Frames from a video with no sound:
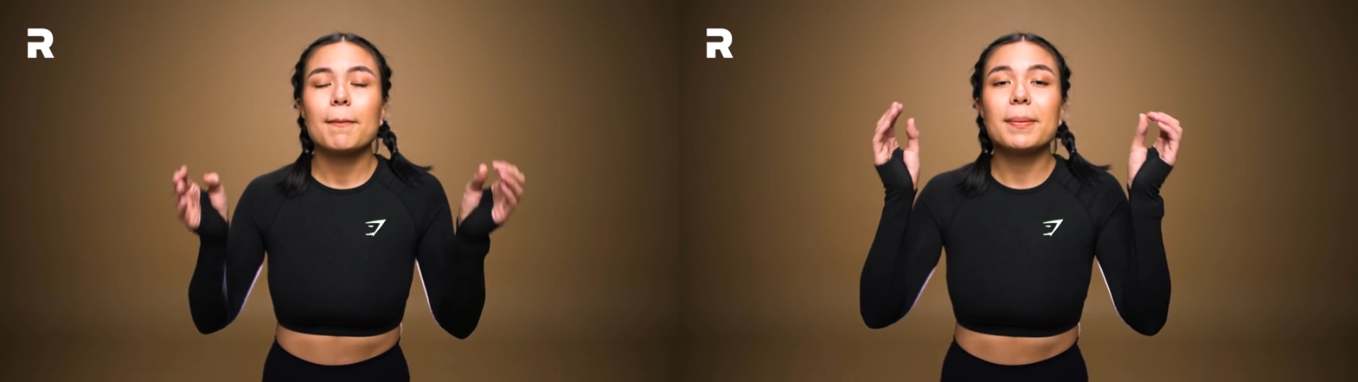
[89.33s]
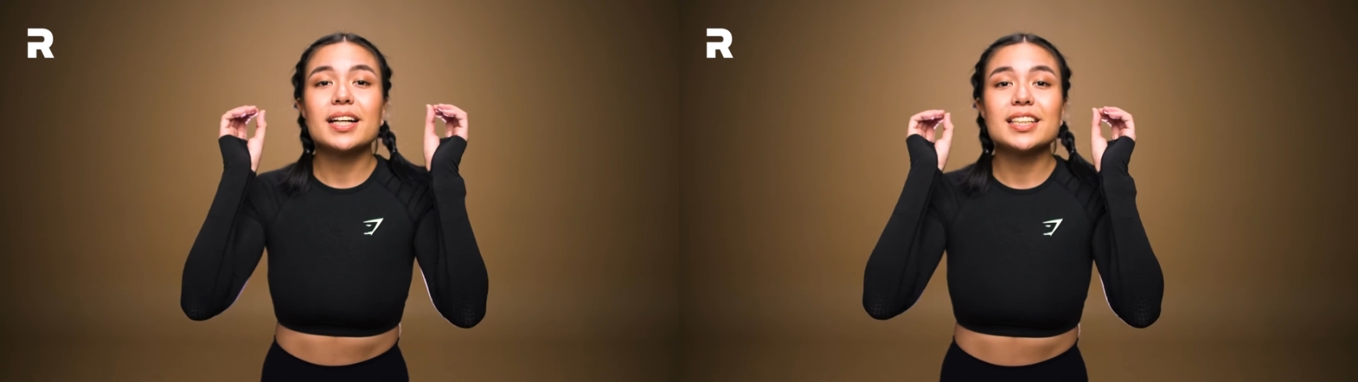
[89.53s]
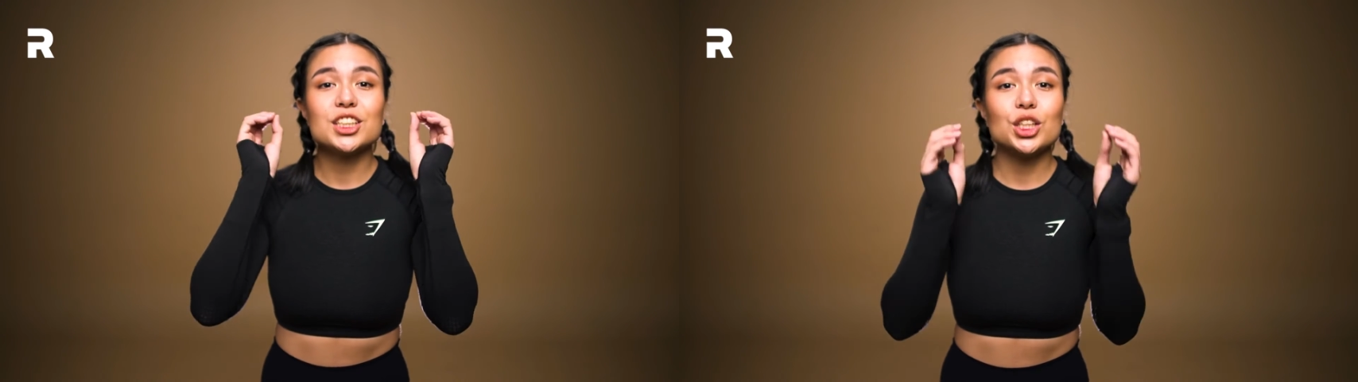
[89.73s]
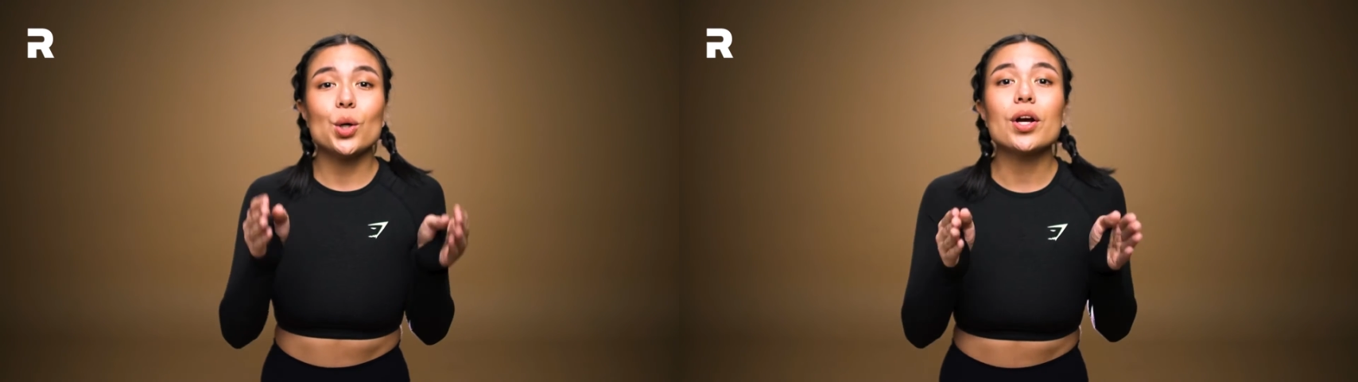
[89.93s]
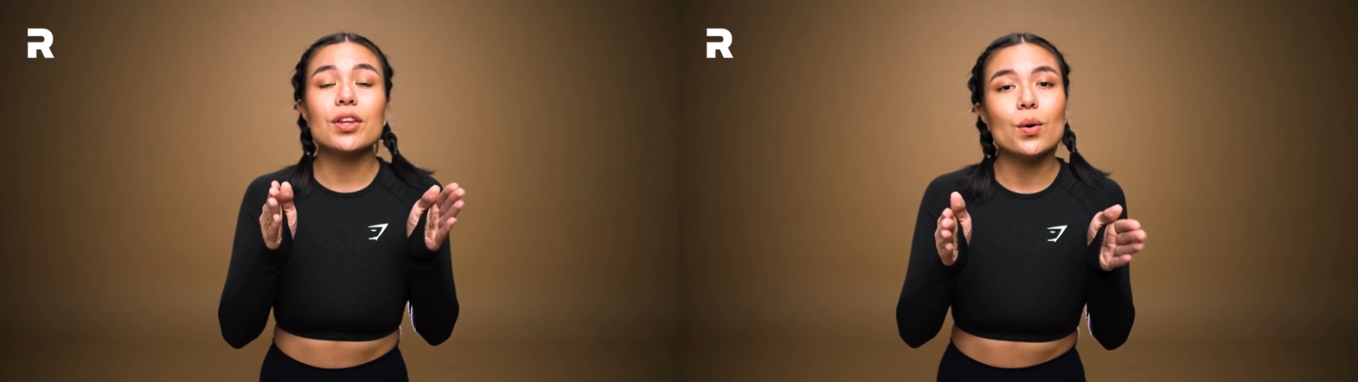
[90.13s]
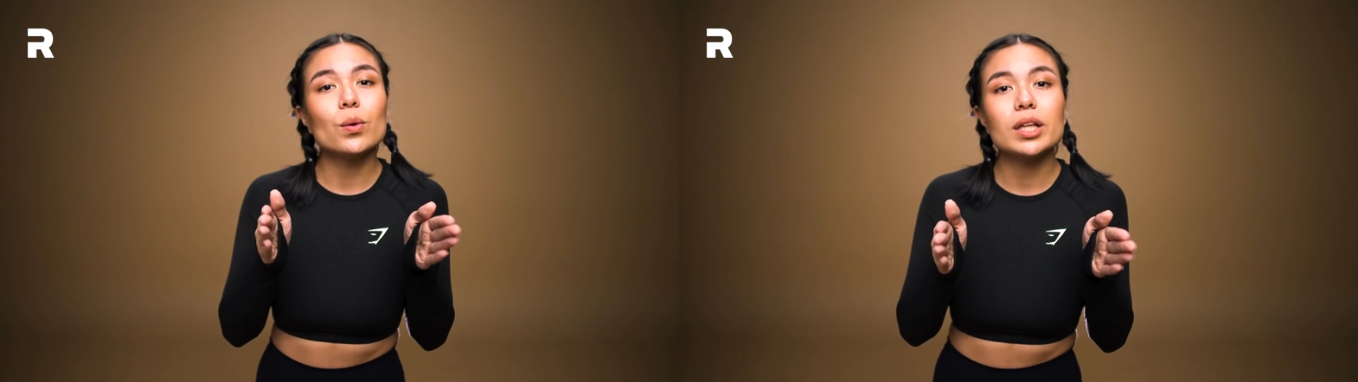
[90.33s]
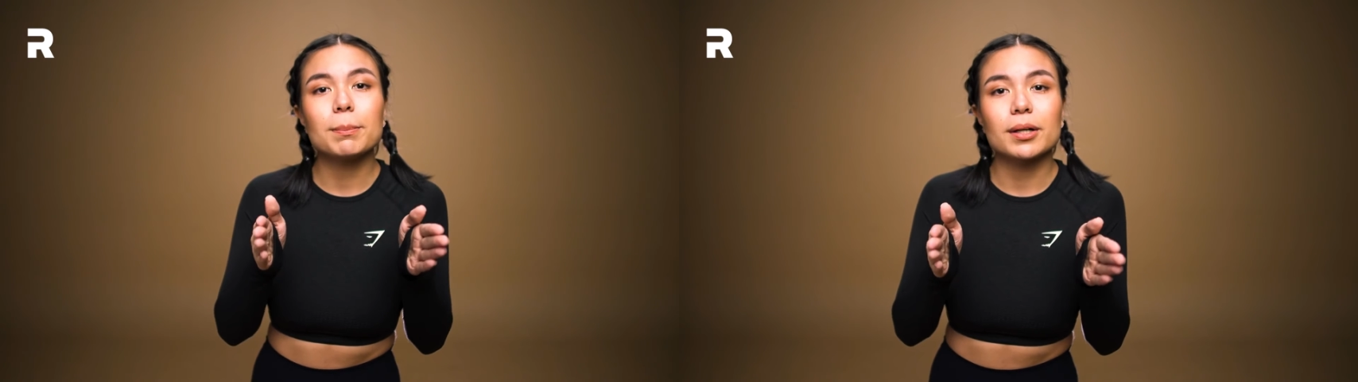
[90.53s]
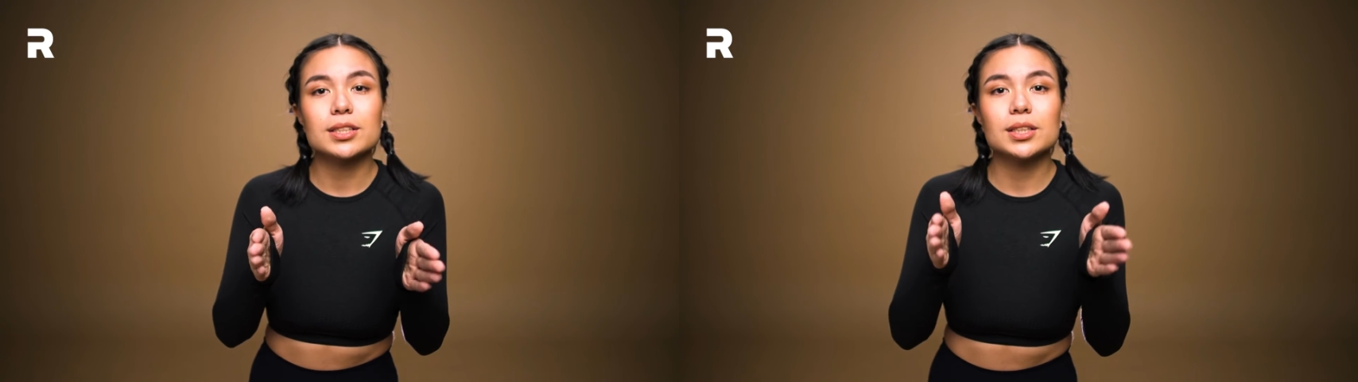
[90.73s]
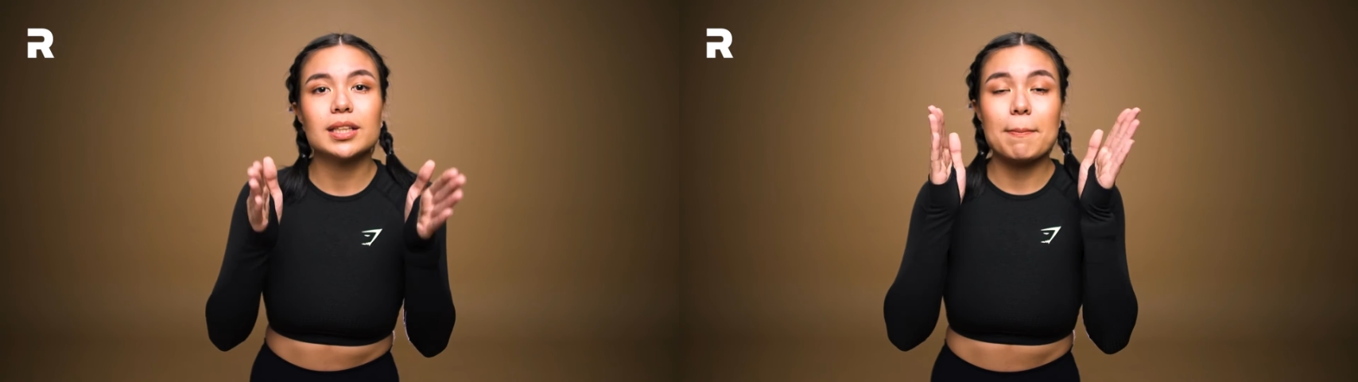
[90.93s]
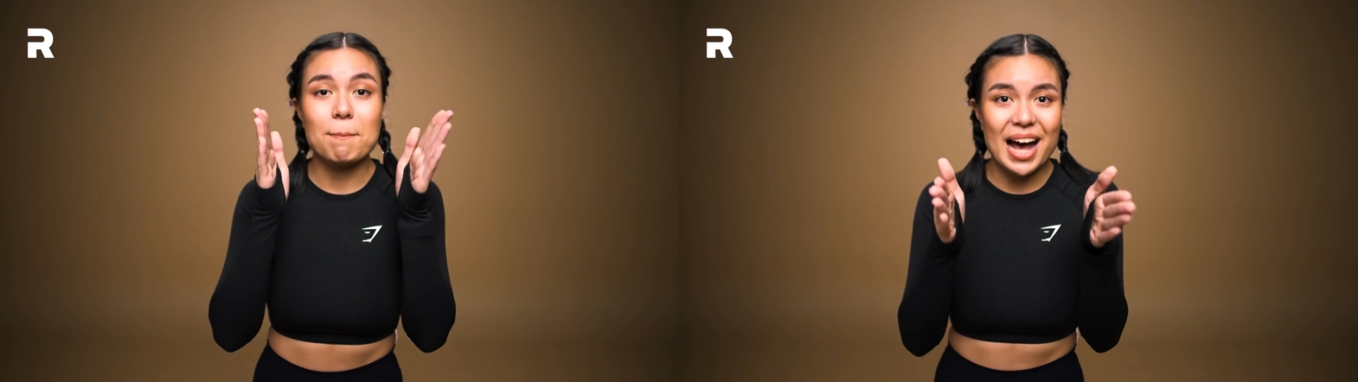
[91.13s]
Because you're the only
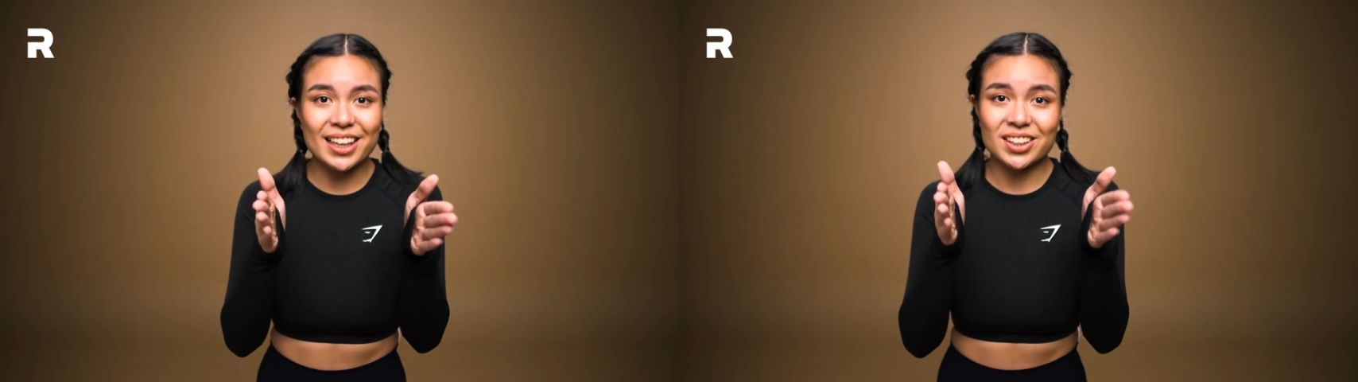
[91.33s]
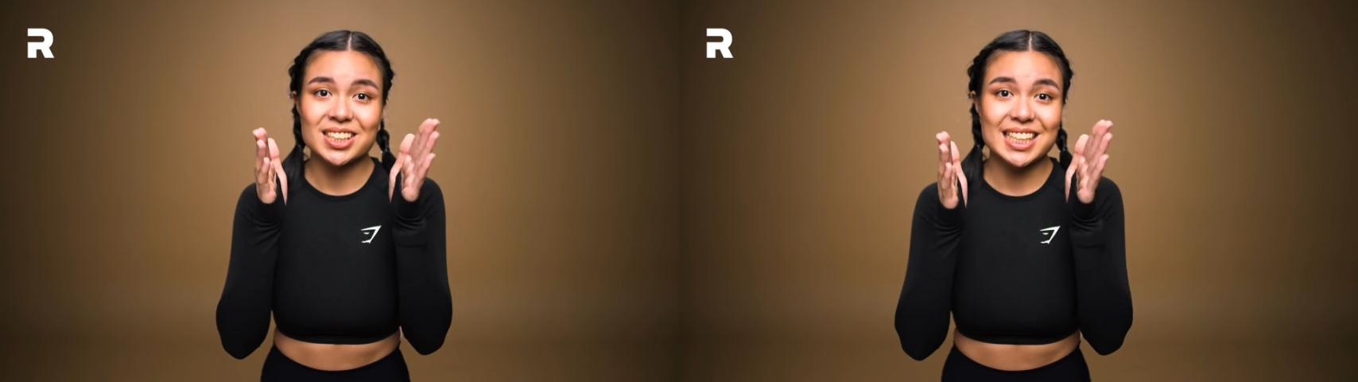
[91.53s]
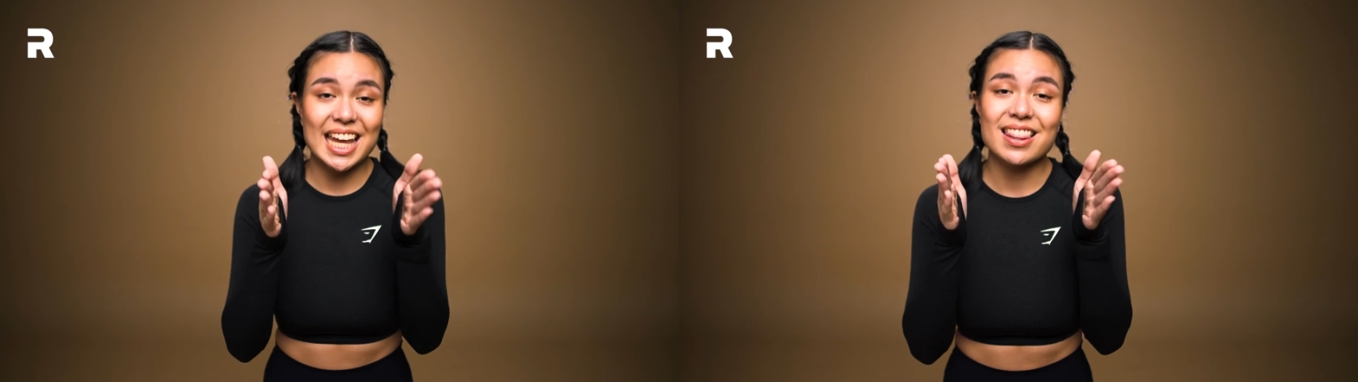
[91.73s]
person that matters